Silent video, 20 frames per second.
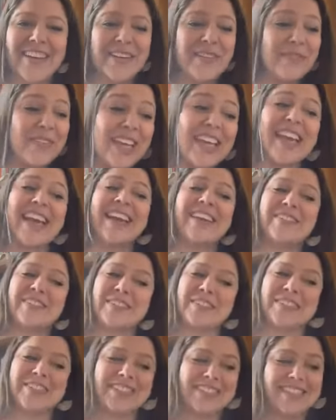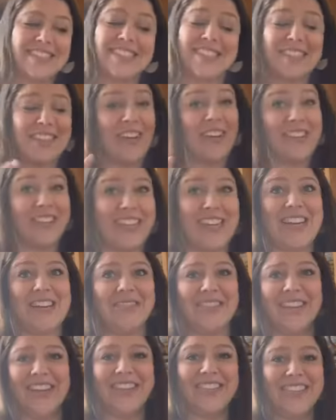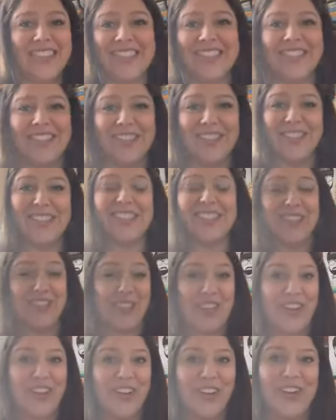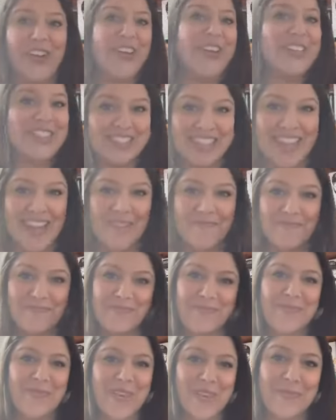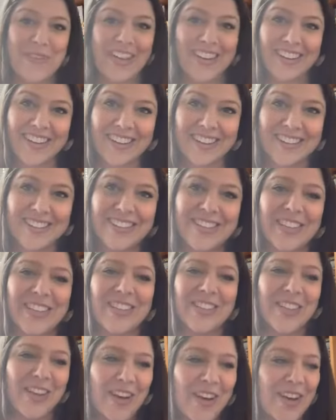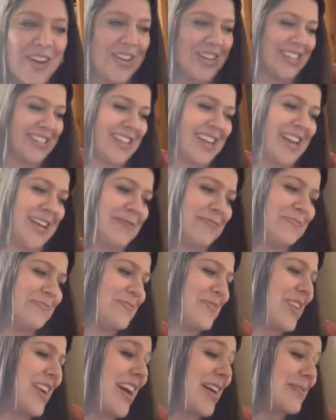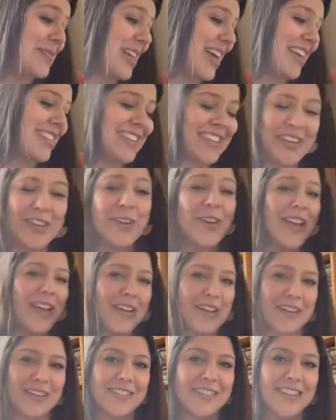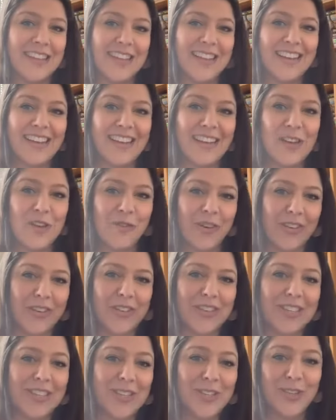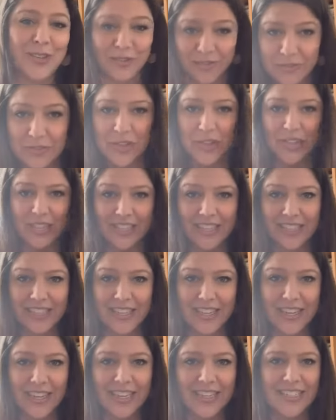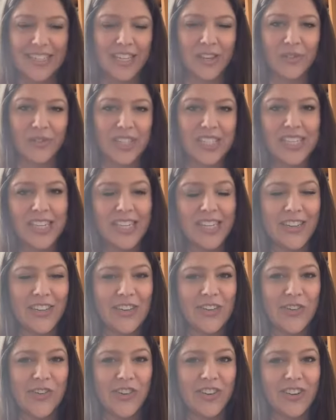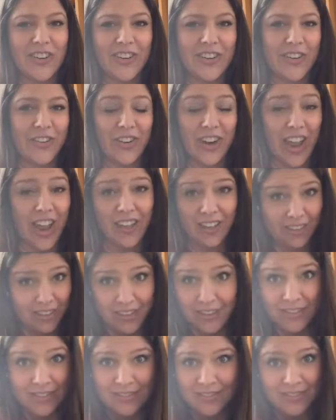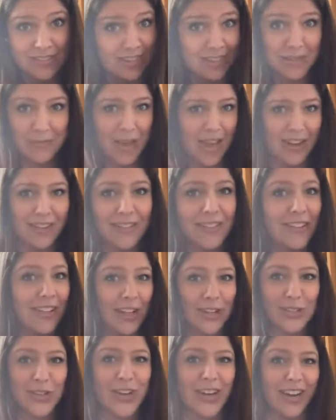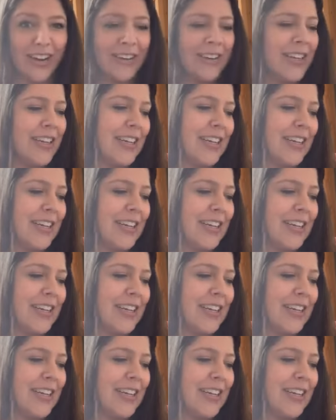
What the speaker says: Week 8. It's a long time, y'all. That's a long time we've been here. It's a long time. Well, I'm glad that you're here. Whether this is your first tea with Tina or your 8th, doesn't matter. Glad you're here.